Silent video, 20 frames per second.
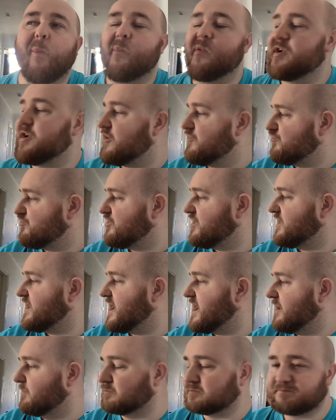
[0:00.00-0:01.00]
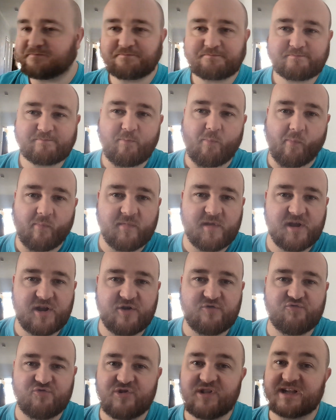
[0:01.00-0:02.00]
You can really
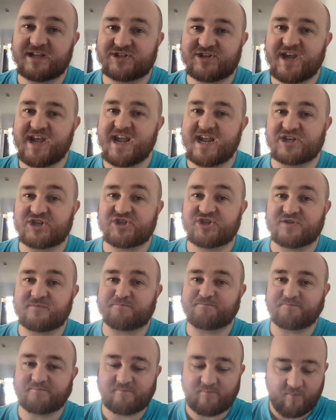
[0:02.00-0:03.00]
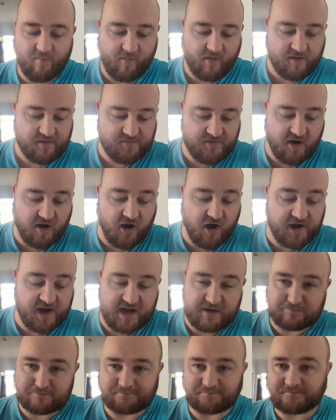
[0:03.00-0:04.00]
taste the
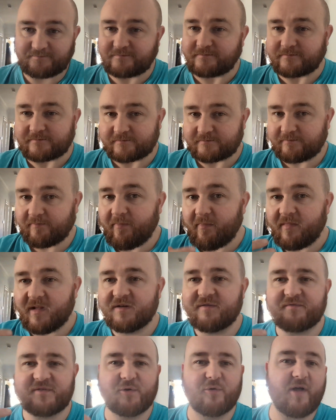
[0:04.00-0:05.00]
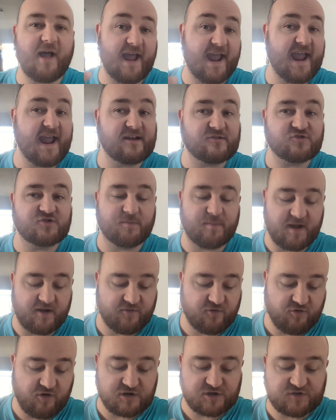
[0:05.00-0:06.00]
honey. I feel that extra bit
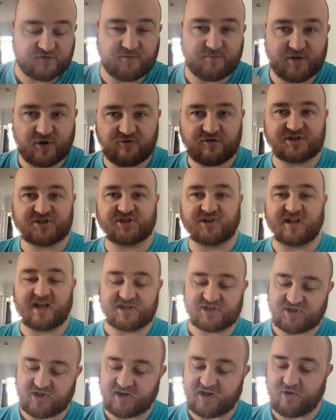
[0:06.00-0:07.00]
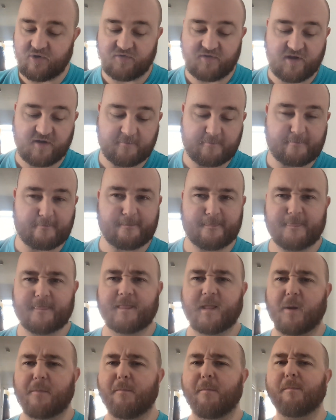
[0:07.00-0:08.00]
of crunch from the crystallized honey on there.
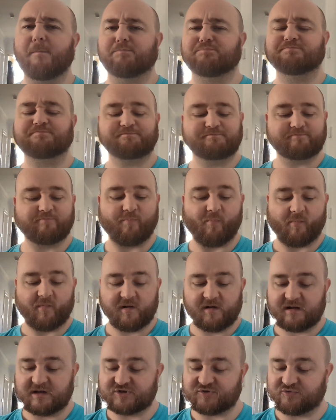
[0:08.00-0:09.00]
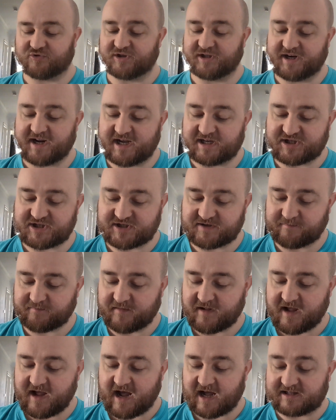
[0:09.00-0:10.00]
That's really nice.
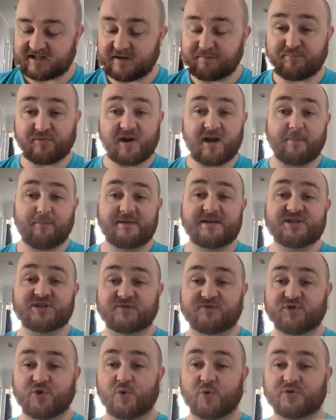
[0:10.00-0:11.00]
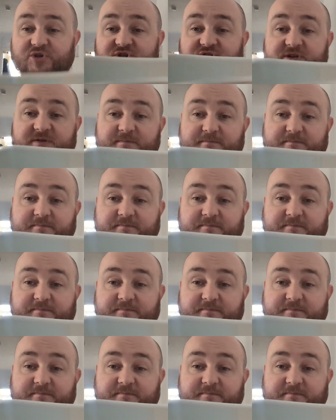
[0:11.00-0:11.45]
I did bring a piece of toast